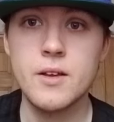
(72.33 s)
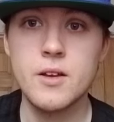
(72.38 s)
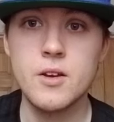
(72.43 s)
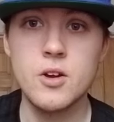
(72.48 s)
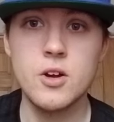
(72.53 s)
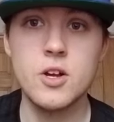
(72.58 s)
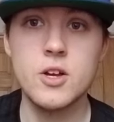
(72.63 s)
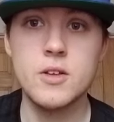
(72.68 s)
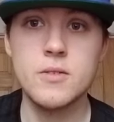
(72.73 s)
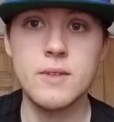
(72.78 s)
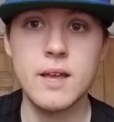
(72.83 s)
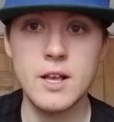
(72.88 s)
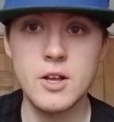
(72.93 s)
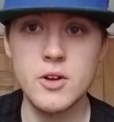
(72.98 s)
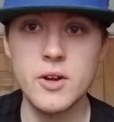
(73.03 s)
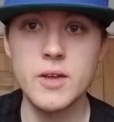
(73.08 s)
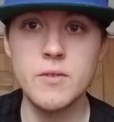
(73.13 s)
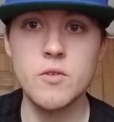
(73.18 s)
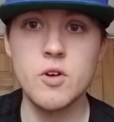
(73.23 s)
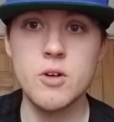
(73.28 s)
Look, they
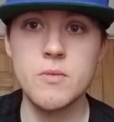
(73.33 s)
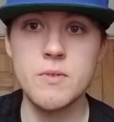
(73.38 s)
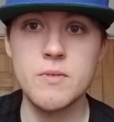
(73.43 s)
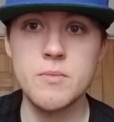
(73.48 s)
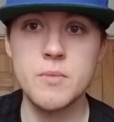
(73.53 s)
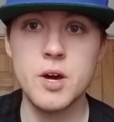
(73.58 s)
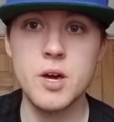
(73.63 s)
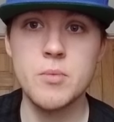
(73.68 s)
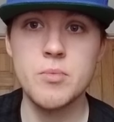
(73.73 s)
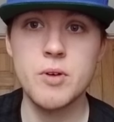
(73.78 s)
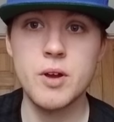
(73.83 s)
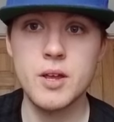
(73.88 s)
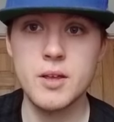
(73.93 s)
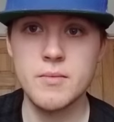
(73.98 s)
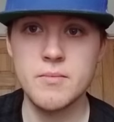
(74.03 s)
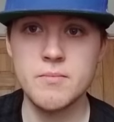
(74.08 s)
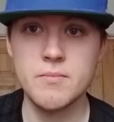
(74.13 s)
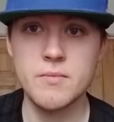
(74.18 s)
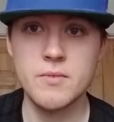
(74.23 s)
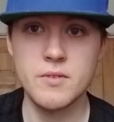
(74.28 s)
got it right with Mowbray.
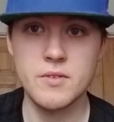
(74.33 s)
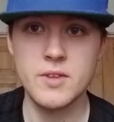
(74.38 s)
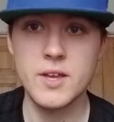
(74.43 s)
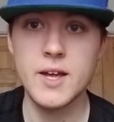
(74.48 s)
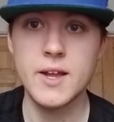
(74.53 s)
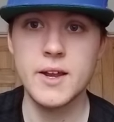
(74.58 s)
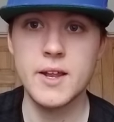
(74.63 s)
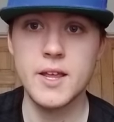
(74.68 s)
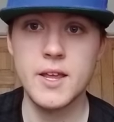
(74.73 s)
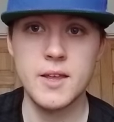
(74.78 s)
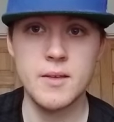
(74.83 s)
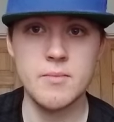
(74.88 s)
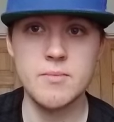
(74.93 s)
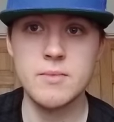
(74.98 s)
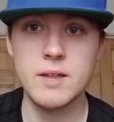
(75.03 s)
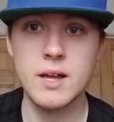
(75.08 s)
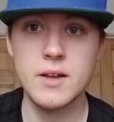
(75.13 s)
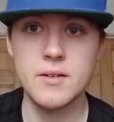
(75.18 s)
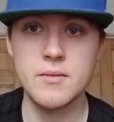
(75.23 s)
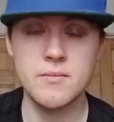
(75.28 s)
Sadly,
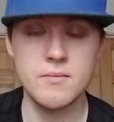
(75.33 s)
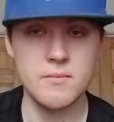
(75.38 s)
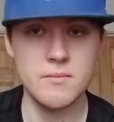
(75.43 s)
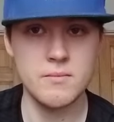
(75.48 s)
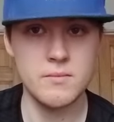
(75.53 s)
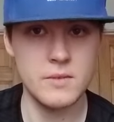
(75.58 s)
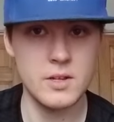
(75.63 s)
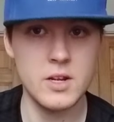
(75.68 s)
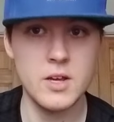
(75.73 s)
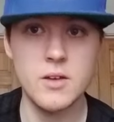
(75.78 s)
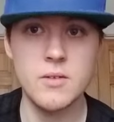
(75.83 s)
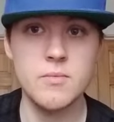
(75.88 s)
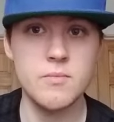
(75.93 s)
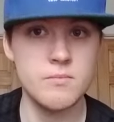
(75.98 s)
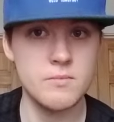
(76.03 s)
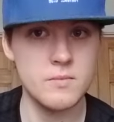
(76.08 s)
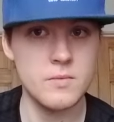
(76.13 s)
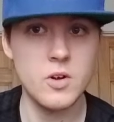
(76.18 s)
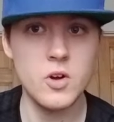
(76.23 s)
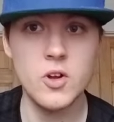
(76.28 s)
that, you know,
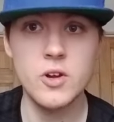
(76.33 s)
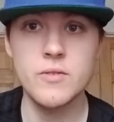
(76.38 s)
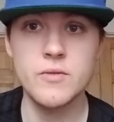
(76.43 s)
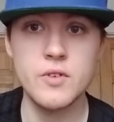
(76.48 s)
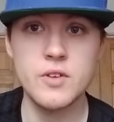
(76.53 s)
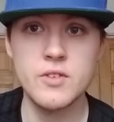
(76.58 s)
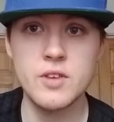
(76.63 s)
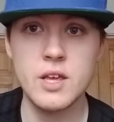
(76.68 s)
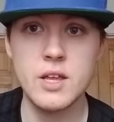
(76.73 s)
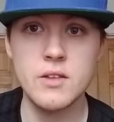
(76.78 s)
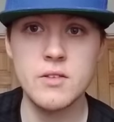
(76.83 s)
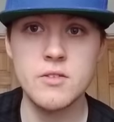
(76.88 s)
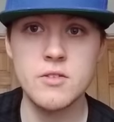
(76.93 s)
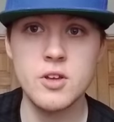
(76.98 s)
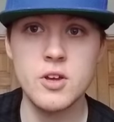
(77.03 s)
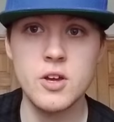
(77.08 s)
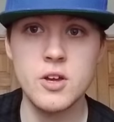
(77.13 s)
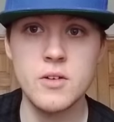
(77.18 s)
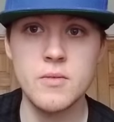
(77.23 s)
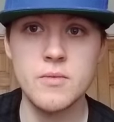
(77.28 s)
unforeseen
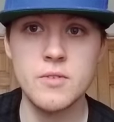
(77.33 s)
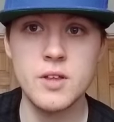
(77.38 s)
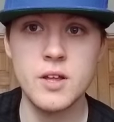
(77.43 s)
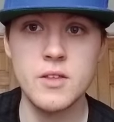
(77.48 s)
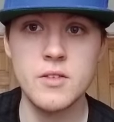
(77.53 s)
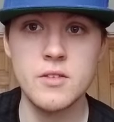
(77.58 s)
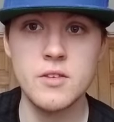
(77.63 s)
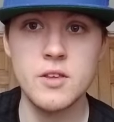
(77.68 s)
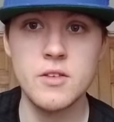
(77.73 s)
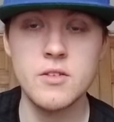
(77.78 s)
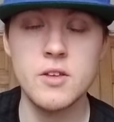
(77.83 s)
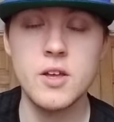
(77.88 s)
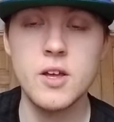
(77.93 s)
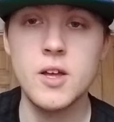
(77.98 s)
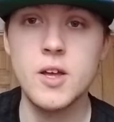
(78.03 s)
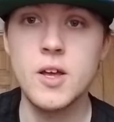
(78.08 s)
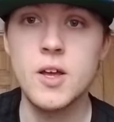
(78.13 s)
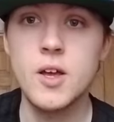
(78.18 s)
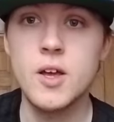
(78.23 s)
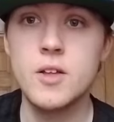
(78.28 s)
circumstances
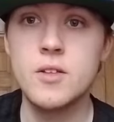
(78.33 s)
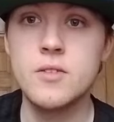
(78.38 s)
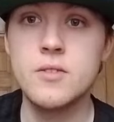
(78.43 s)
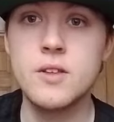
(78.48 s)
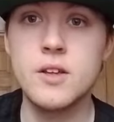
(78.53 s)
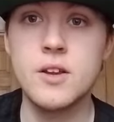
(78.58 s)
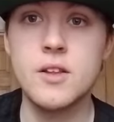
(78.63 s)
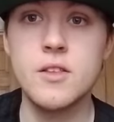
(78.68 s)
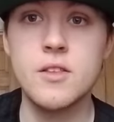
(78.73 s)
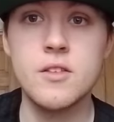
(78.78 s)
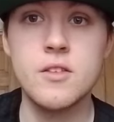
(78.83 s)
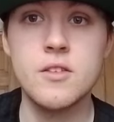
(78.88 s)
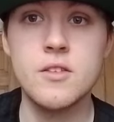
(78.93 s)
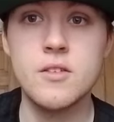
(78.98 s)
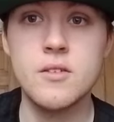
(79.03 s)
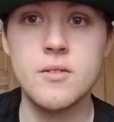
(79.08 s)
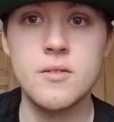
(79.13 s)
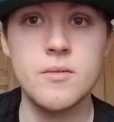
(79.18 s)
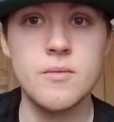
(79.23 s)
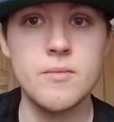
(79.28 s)
didn't
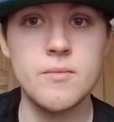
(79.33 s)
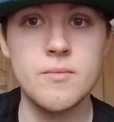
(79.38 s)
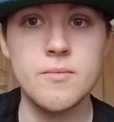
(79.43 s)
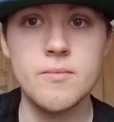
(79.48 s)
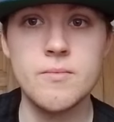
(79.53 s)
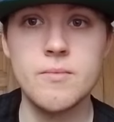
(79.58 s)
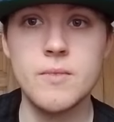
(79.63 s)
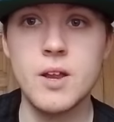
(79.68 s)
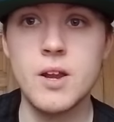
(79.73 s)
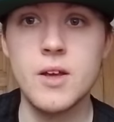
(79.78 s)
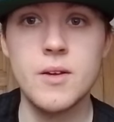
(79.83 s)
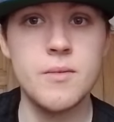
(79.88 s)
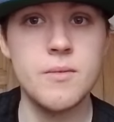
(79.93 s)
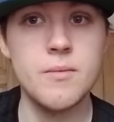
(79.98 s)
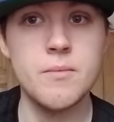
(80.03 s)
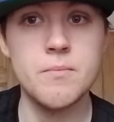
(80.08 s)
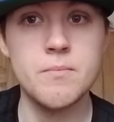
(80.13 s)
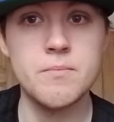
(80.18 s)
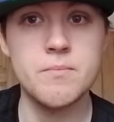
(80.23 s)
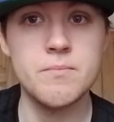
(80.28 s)

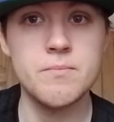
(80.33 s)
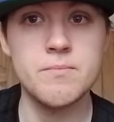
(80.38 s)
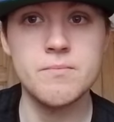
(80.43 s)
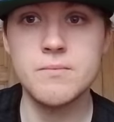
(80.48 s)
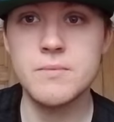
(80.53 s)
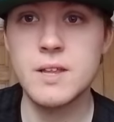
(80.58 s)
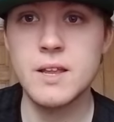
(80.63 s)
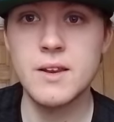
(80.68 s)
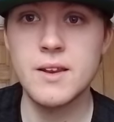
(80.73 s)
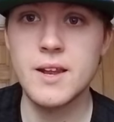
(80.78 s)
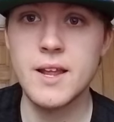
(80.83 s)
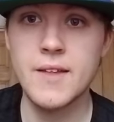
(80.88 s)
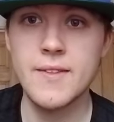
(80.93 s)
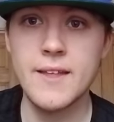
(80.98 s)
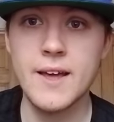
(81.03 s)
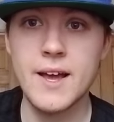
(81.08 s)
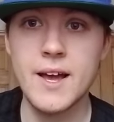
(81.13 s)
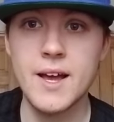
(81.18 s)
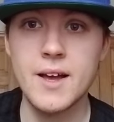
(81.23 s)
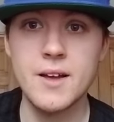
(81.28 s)
let
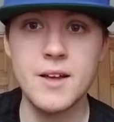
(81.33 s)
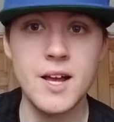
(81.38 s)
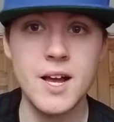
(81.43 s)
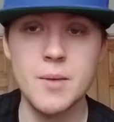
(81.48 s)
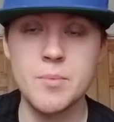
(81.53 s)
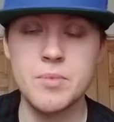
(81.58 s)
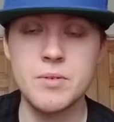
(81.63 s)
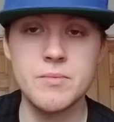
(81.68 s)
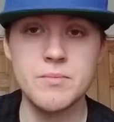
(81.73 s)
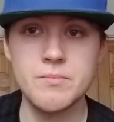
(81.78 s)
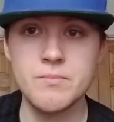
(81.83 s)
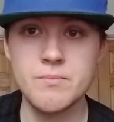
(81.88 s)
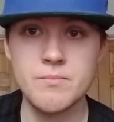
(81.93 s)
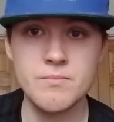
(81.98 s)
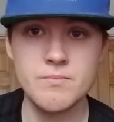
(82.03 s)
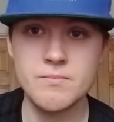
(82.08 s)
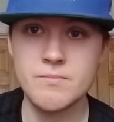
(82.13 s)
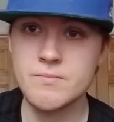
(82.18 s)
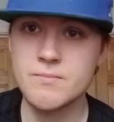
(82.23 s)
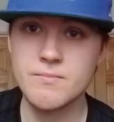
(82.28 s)
that happen.
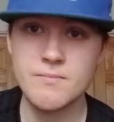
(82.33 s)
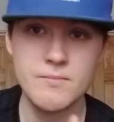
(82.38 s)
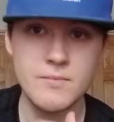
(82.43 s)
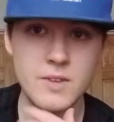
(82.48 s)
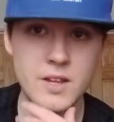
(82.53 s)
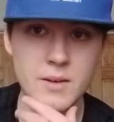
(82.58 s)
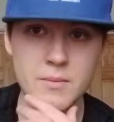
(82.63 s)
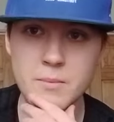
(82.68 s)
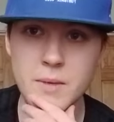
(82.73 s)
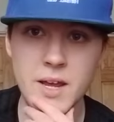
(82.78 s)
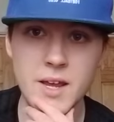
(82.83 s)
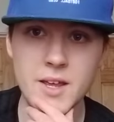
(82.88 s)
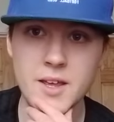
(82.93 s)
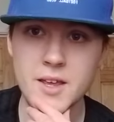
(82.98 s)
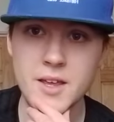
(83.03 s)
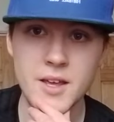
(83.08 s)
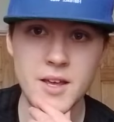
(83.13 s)
That